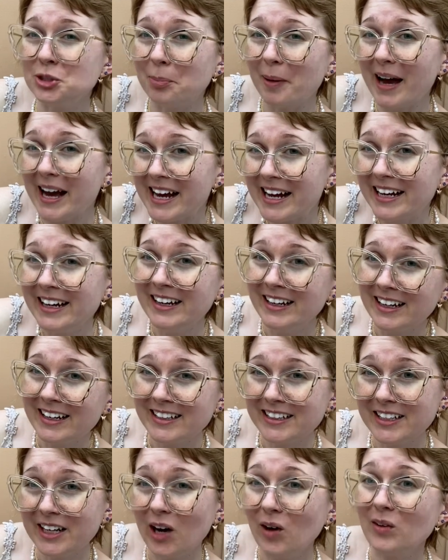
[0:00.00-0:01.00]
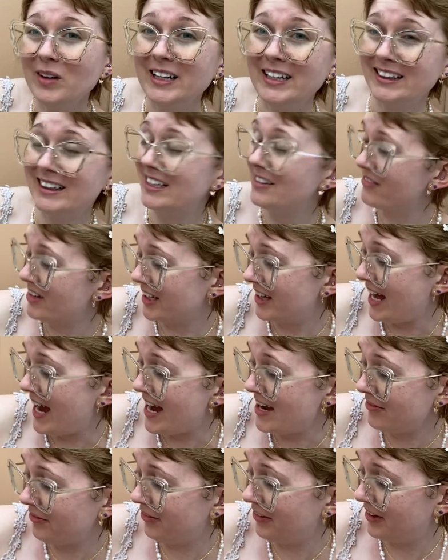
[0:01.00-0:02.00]
but you know, live your
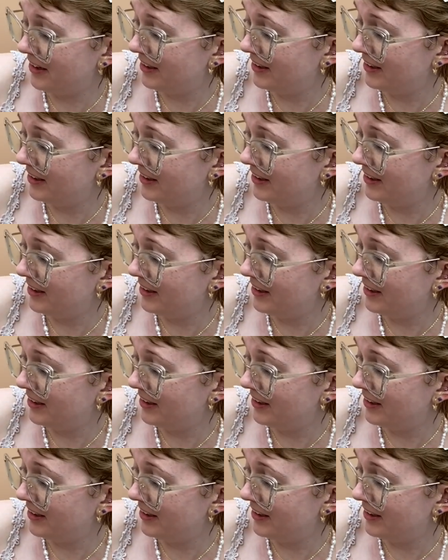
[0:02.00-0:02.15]
life.